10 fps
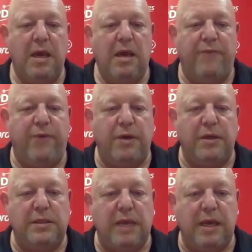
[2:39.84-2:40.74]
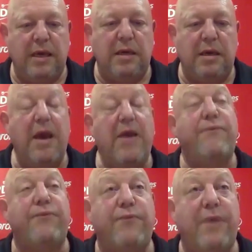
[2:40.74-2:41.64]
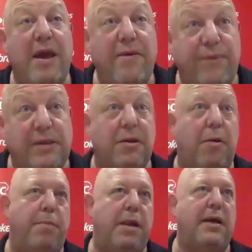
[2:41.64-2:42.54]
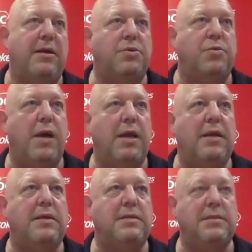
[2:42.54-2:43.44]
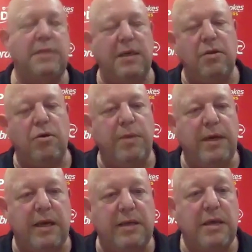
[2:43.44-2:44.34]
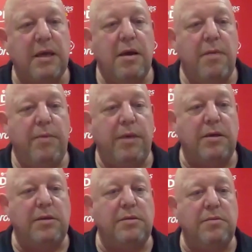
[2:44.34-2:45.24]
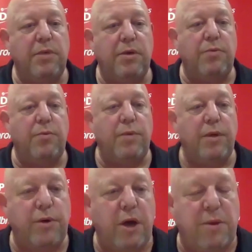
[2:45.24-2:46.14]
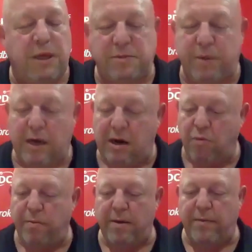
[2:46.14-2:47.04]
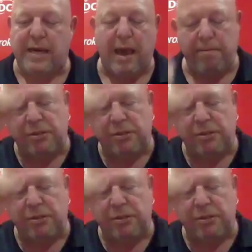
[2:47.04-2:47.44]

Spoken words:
if I can take, if he's not playing as well as he normally does, because we all know there's been a little bit of a gap